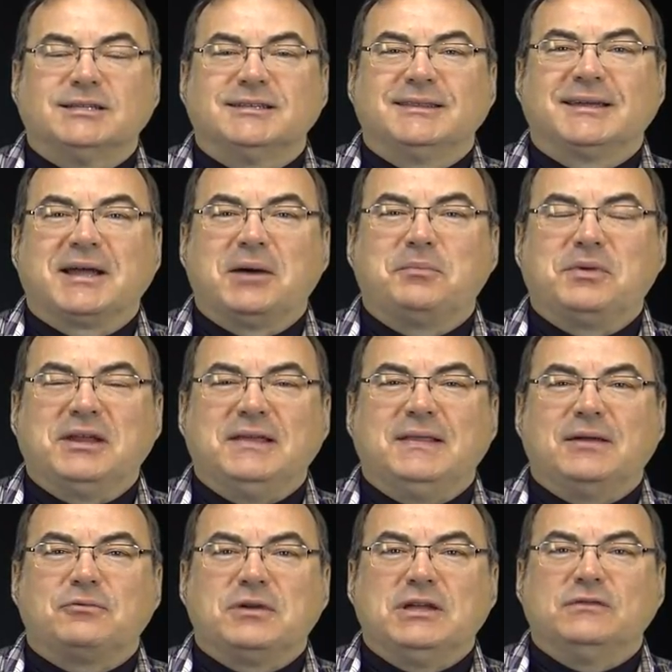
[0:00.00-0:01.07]
into the company.
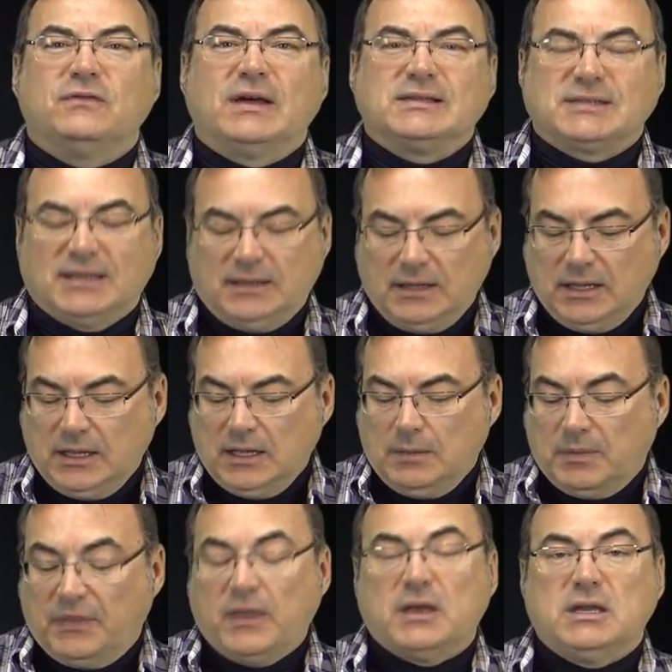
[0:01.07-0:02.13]
They reinvest it,
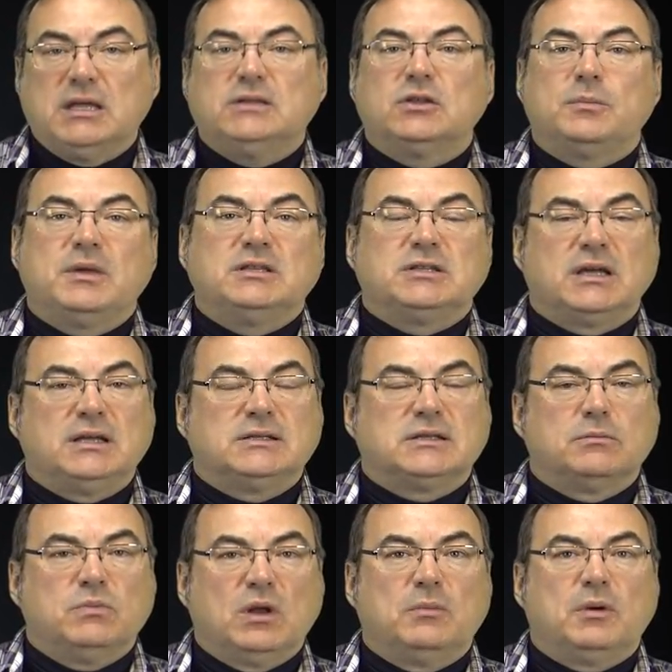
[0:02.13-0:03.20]
but they need to maintain
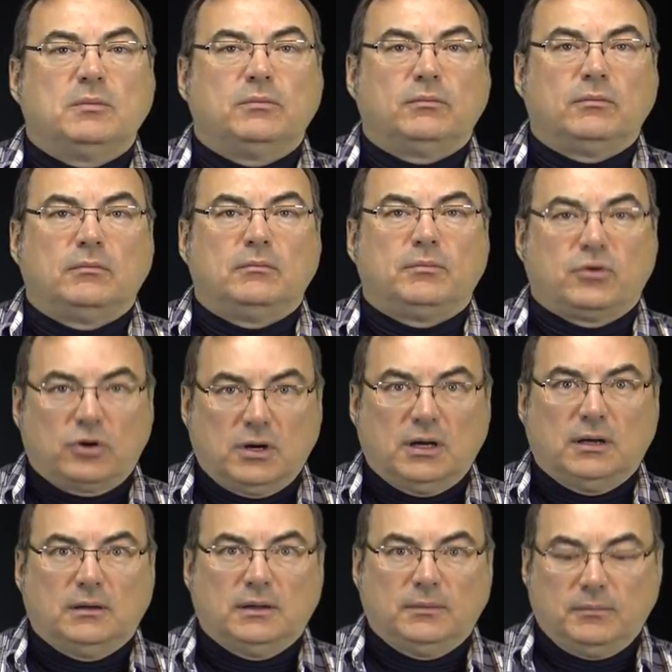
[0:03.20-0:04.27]
some minimum pro,
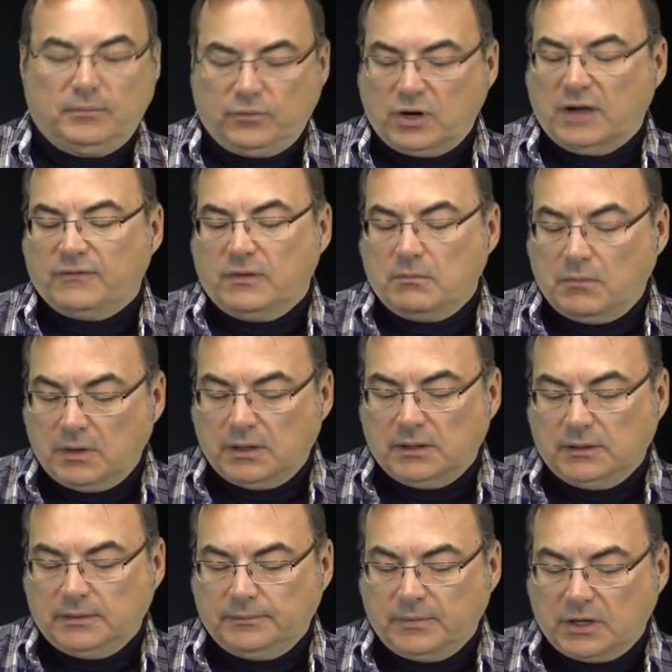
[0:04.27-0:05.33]
um, profit
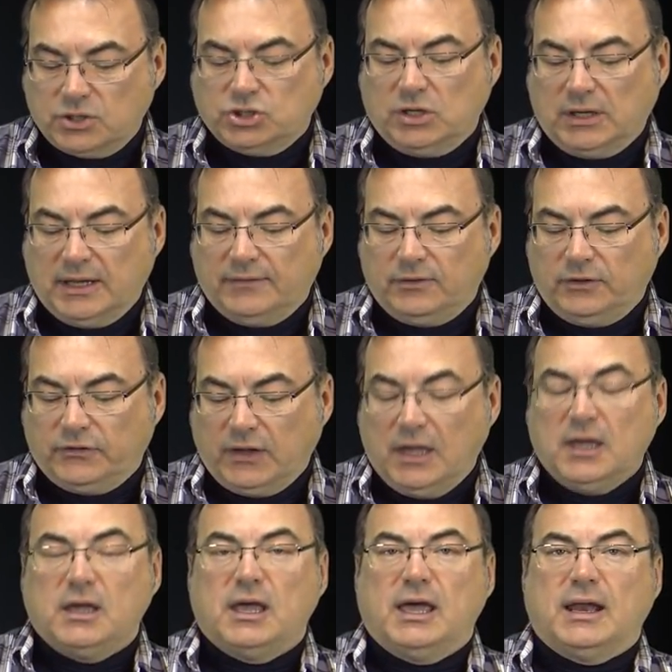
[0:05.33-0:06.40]
uh, margin levels,
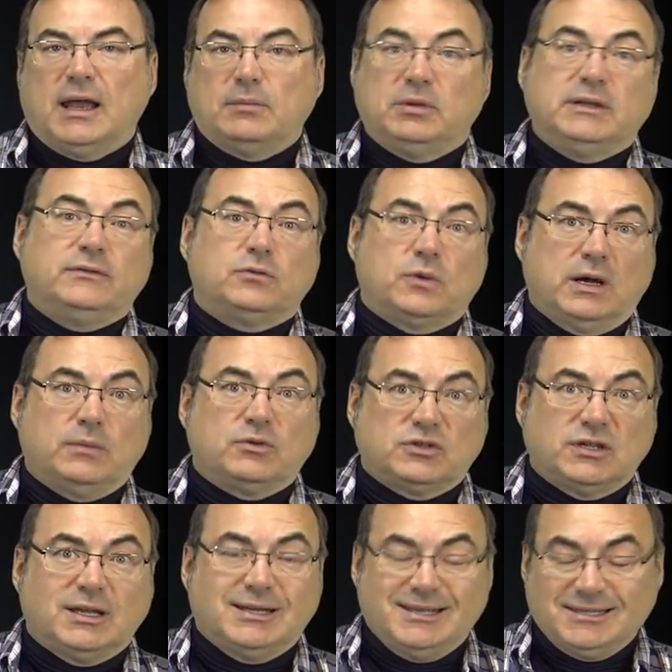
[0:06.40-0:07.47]
and I believe
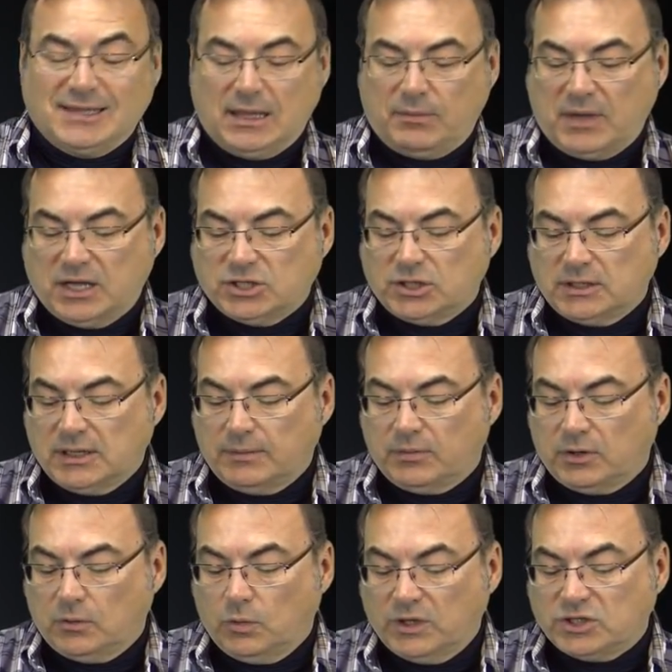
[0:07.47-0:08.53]
20% is that magic
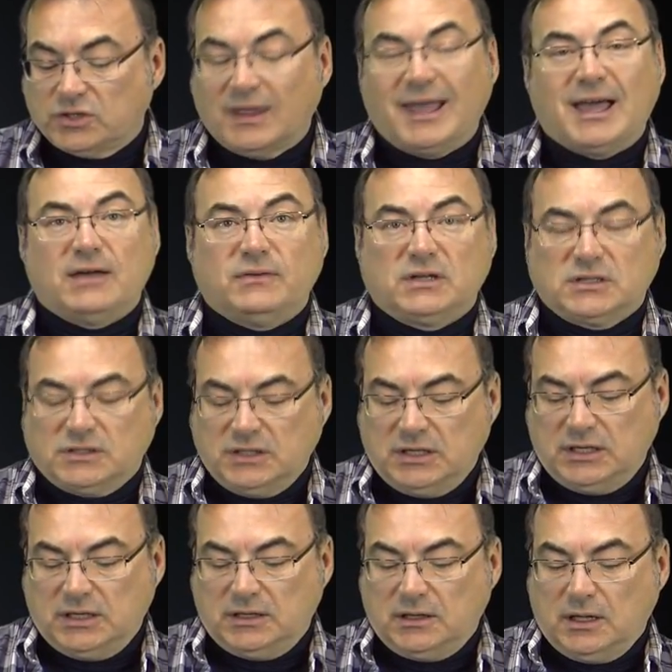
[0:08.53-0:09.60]
number, which they have
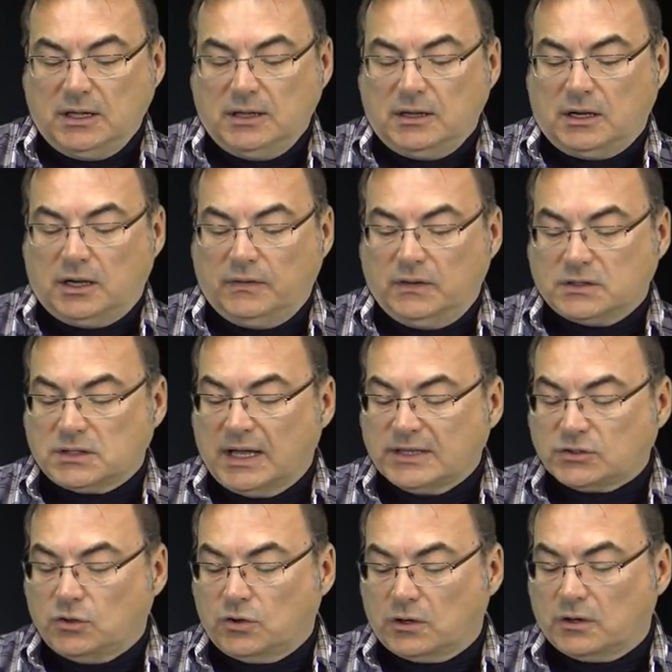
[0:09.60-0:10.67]
exceeded on this
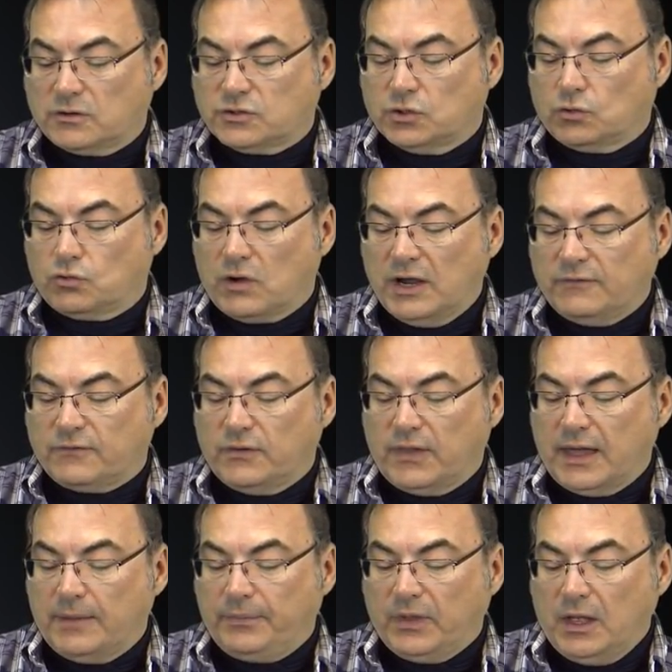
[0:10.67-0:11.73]
last quarter. So great for
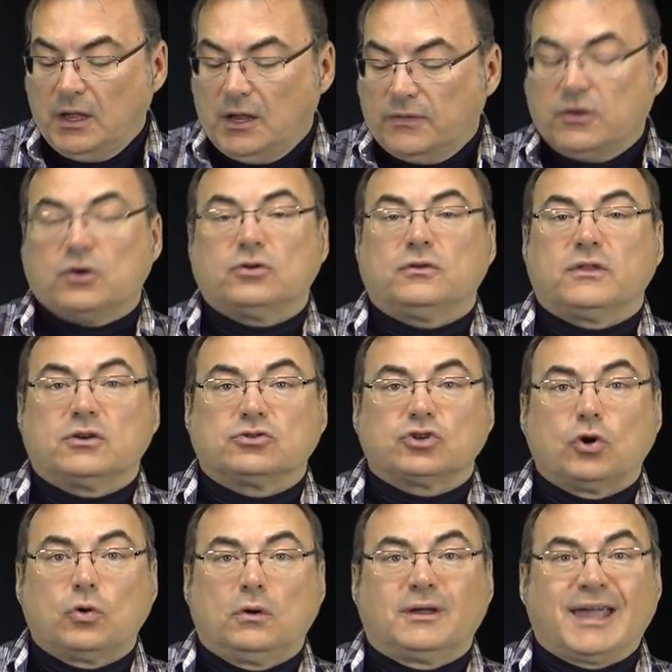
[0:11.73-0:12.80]
them. Their their
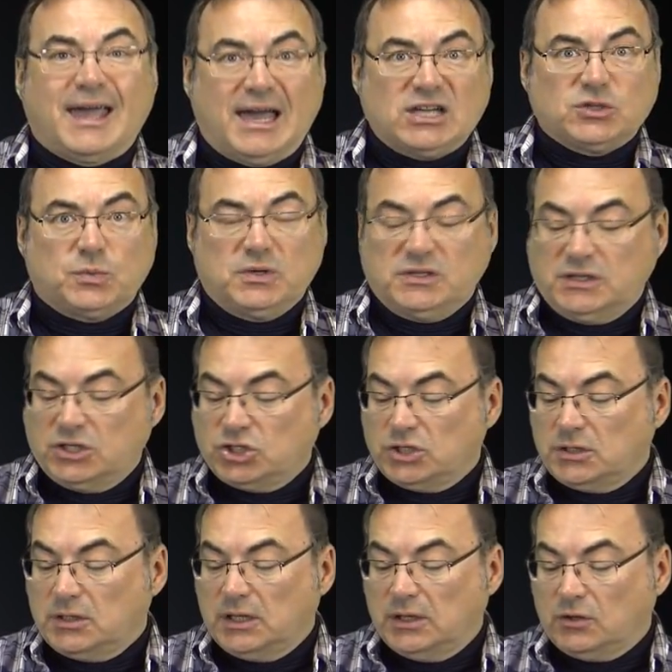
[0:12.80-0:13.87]
total cash
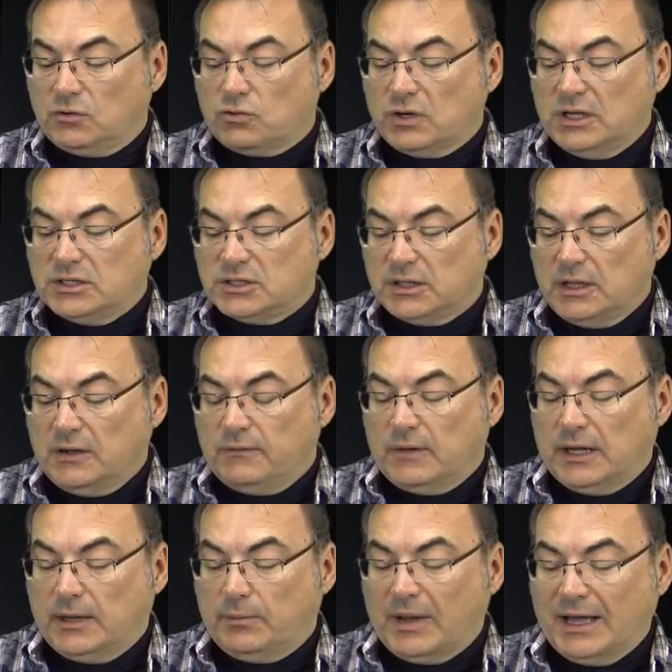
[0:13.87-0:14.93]
position increased
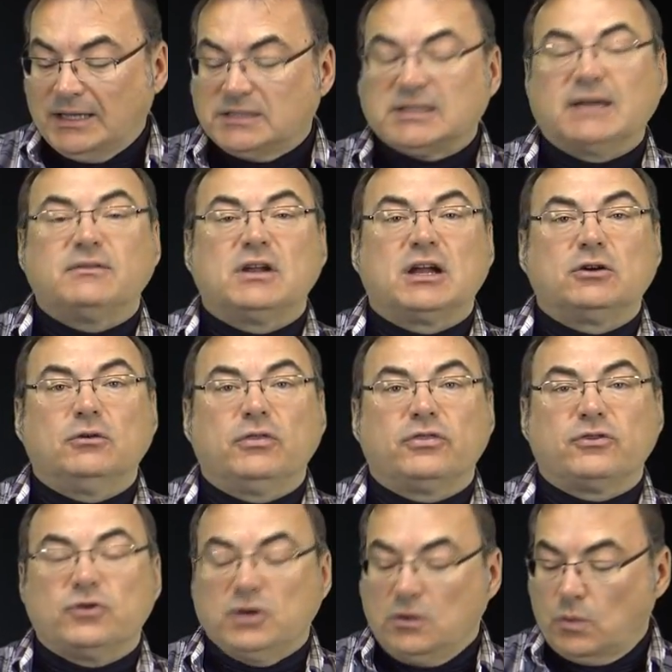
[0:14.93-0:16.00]
uh, by
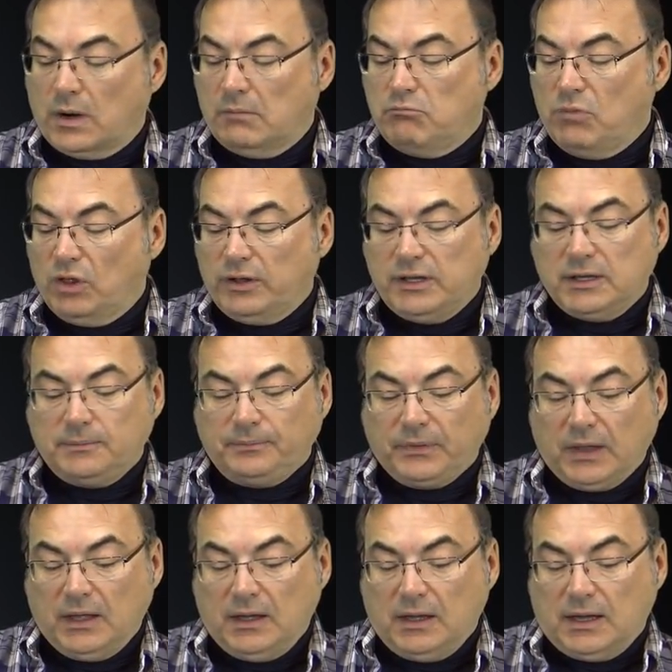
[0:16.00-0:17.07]
731
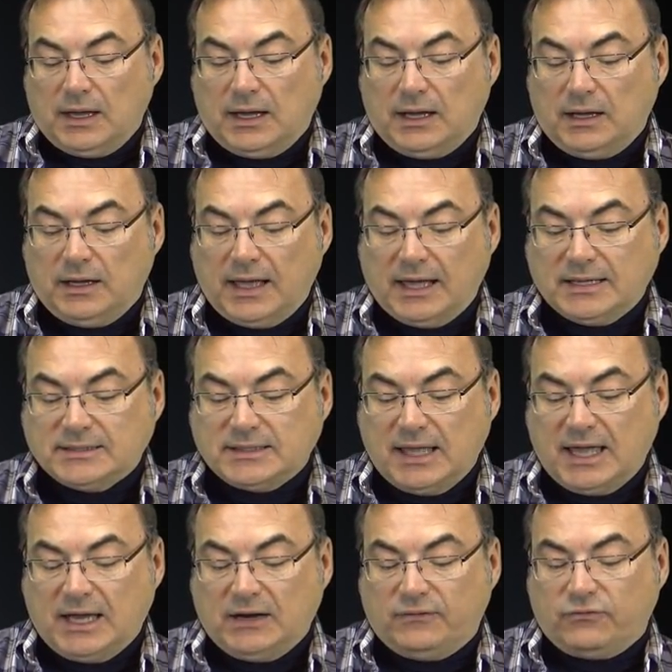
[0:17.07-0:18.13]
uh, as they
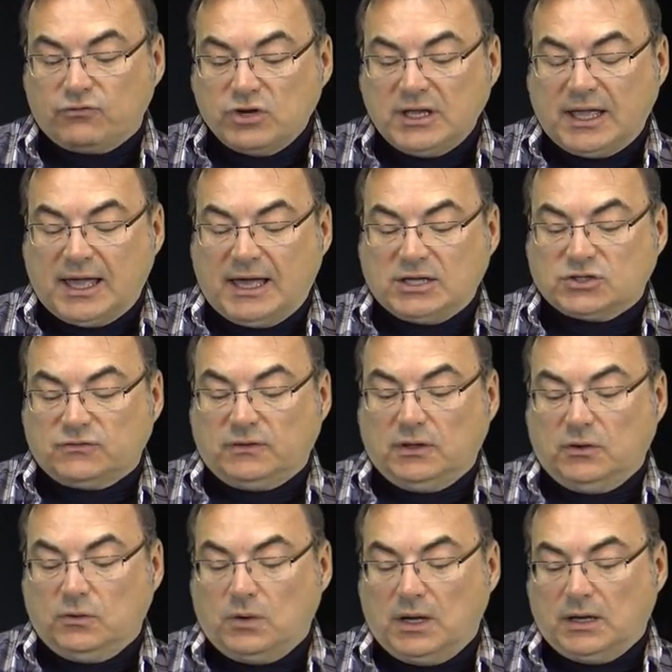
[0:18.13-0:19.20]
had a free cash
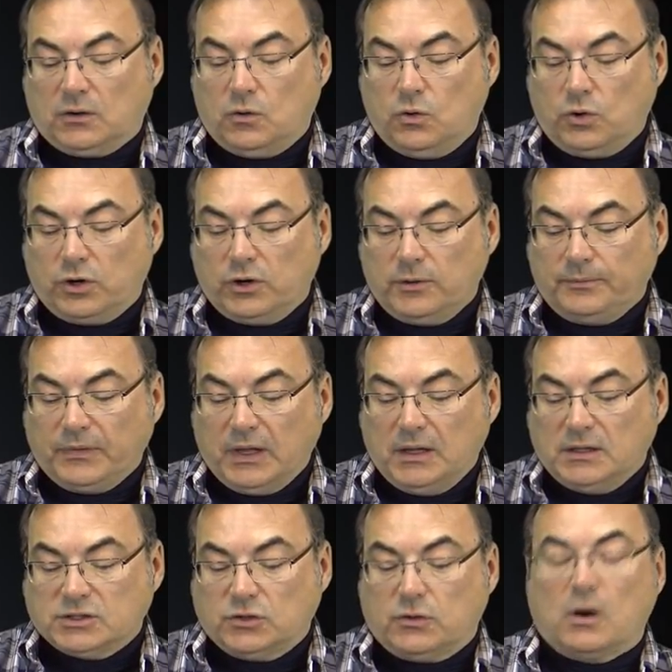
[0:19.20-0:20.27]
flow uh, quarter.
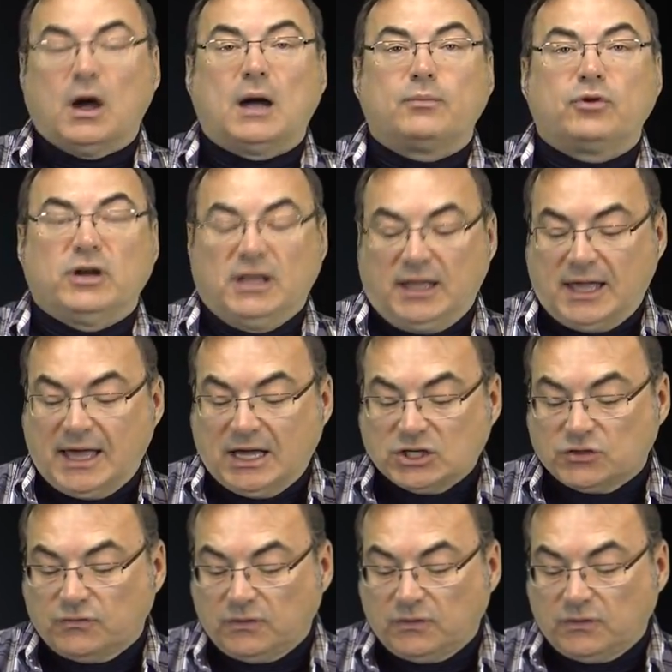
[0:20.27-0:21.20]
So their operating cash